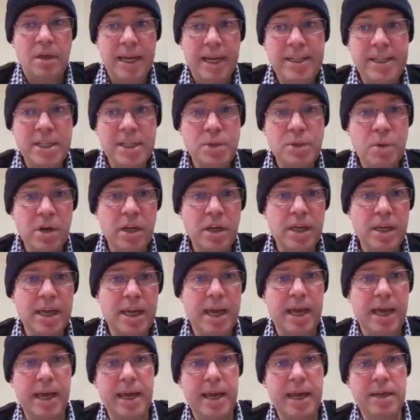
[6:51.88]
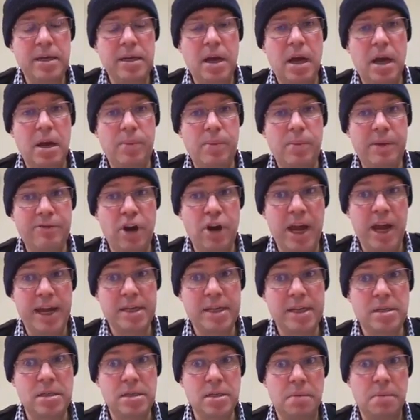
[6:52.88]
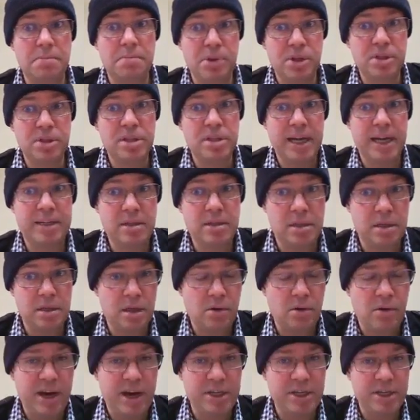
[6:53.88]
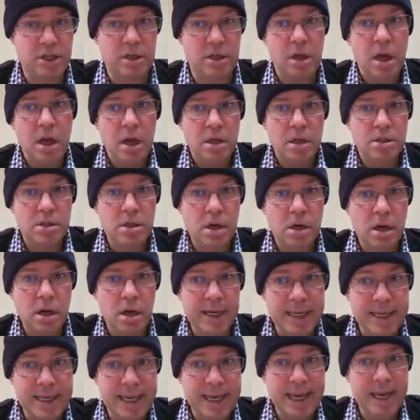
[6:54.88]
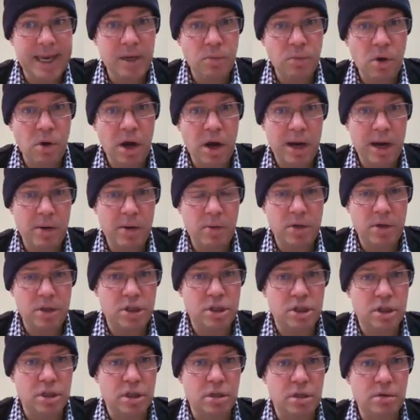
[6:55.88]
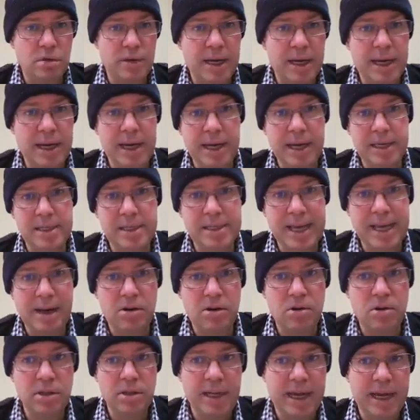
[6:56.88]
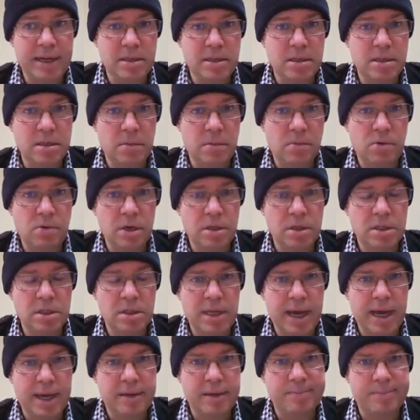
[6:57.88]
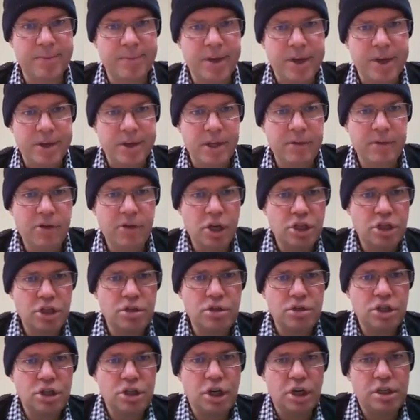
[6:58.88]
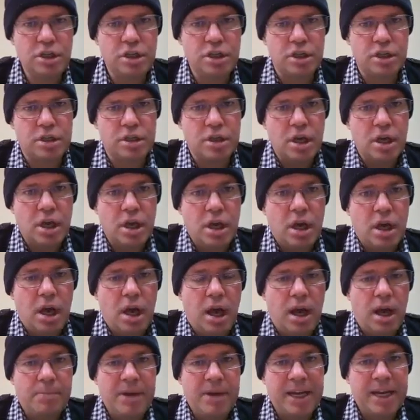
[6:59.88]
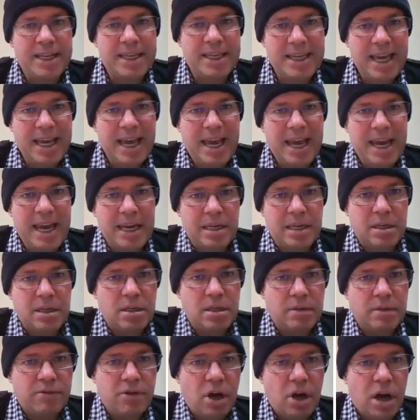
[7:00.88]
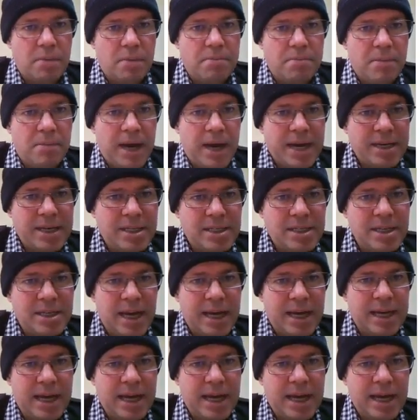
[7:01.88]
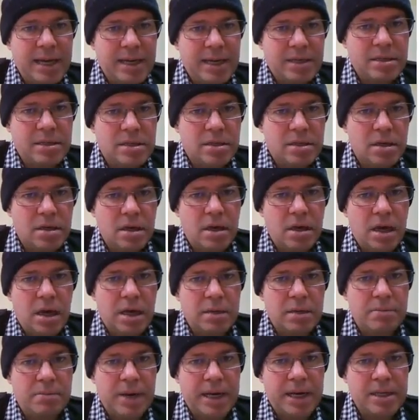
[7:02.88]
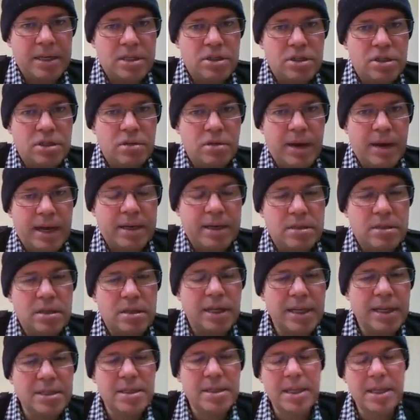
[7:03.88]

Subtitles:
In this one again, we've got x's on both sides of the equation. So again, what I would do is get all the x's on one side. You've got two choices. Again, you've got a minus 9x and a minus 2x. So let's